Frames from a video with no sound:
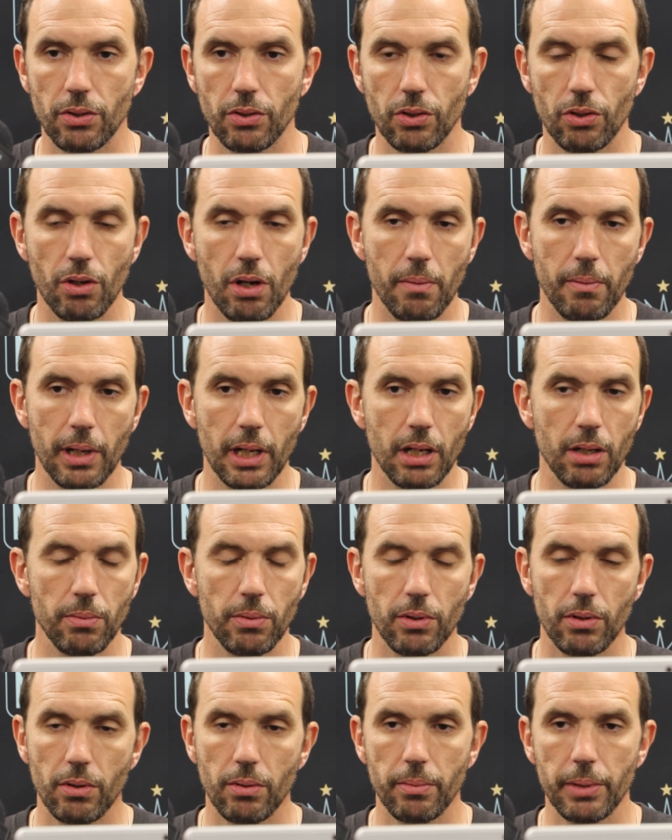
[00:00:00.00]
not
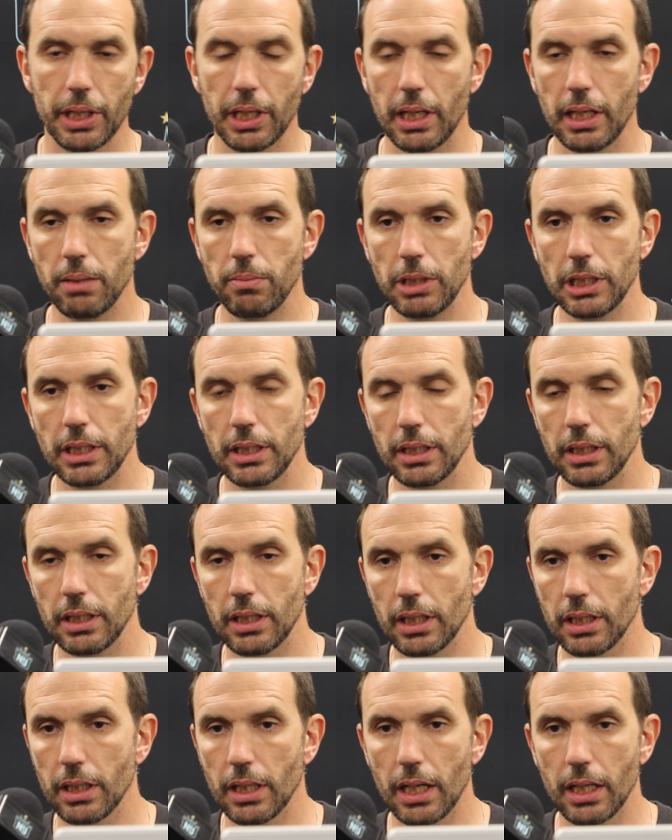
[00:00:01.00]
available or very limited,
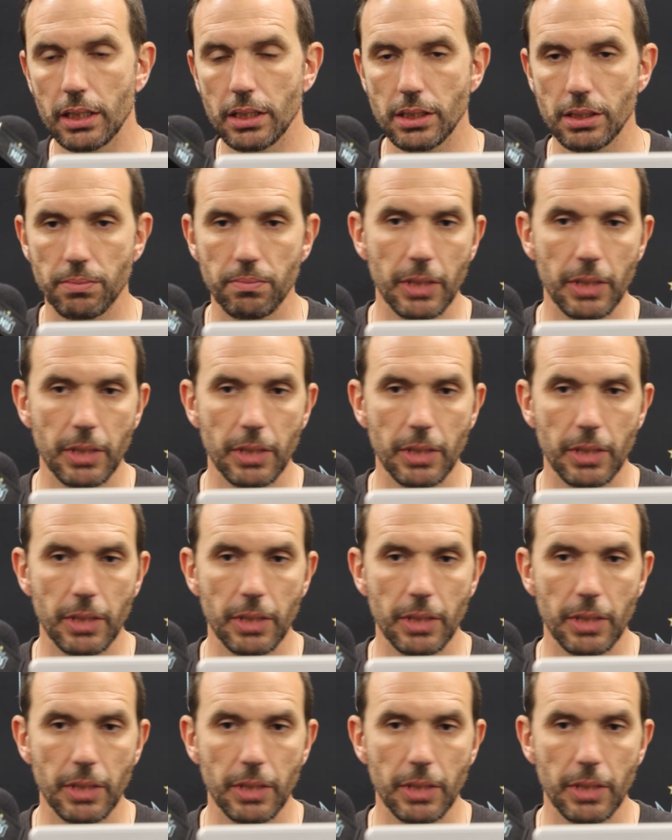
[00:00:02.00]
and that's